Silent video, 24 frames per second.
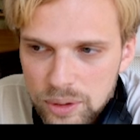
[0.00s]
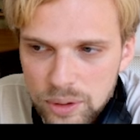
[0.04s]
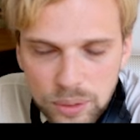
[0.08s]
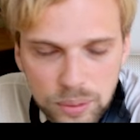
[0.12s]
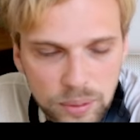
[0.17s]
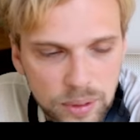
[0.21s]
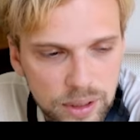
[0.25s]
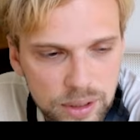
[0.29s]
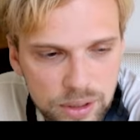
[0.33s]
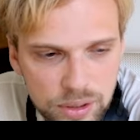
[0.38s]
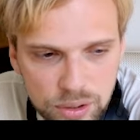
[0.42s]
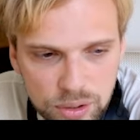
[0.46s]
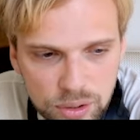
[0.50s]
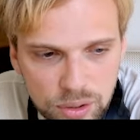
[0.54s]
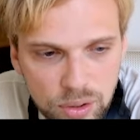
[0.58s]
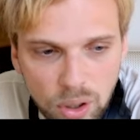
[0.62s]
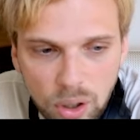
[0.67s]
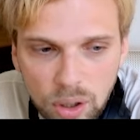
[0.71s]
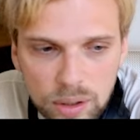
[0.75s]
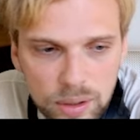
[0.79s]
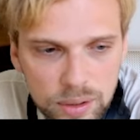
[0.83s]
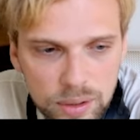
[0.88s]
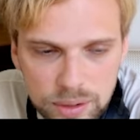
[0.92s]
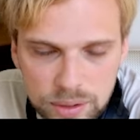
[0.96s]

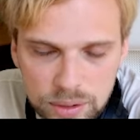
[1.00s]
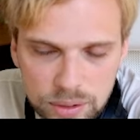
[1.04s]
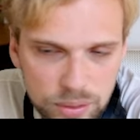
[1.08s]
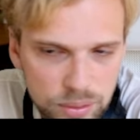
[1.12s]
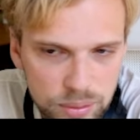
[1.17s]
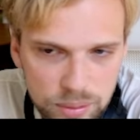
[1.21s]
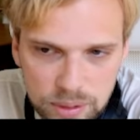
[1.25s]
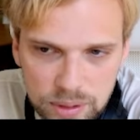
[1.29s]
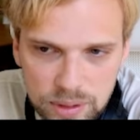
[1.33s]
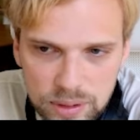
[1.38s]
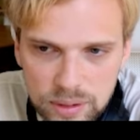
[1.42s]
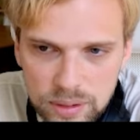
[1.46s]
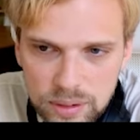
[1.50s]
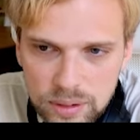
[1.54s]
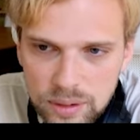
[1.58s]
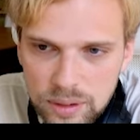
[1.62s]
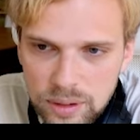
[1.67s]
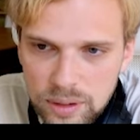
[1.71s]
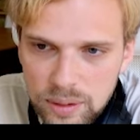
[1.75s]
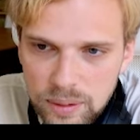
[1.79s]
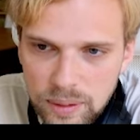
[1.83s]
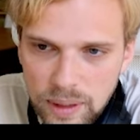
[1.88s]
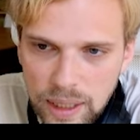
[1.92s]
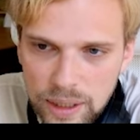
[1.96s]
$200. So it's
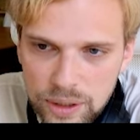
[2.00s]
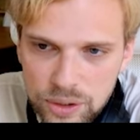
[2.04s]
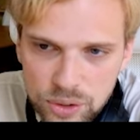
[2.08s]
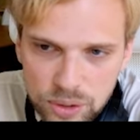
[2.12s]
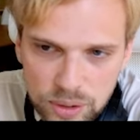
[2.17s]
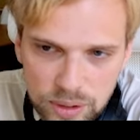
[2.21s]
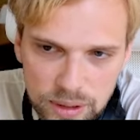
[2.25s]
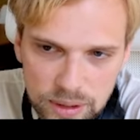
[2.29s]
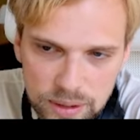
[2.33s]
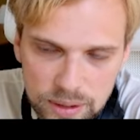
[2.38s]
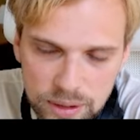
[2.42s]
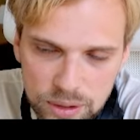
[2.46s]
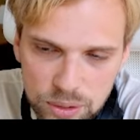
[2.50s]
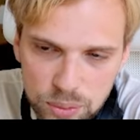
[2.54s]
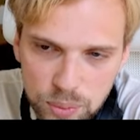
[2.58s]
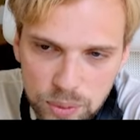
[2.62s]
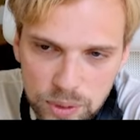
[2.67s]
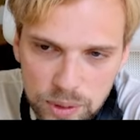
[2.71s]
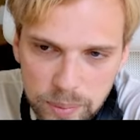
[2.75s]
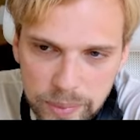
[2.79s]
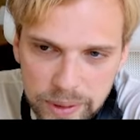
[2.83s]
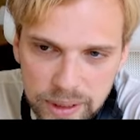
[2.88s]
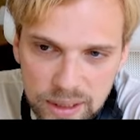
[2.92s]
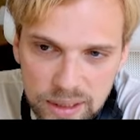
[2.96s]
actually this
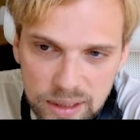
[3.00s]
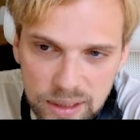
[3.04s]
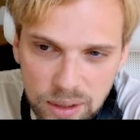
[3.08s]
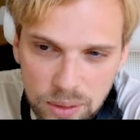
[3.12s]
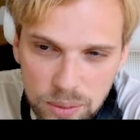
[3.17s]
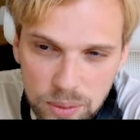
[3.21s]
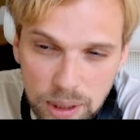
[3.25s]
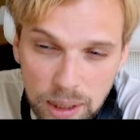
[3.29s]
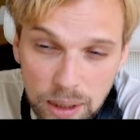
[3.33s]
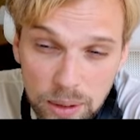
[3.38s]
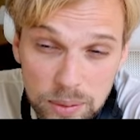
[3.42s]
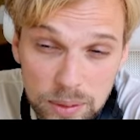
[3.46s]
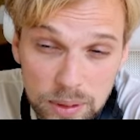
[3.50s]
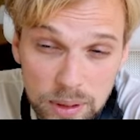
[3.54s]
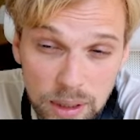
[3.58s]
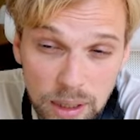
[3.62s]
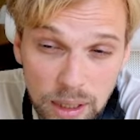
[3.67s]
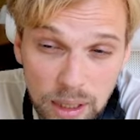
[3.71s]
would be around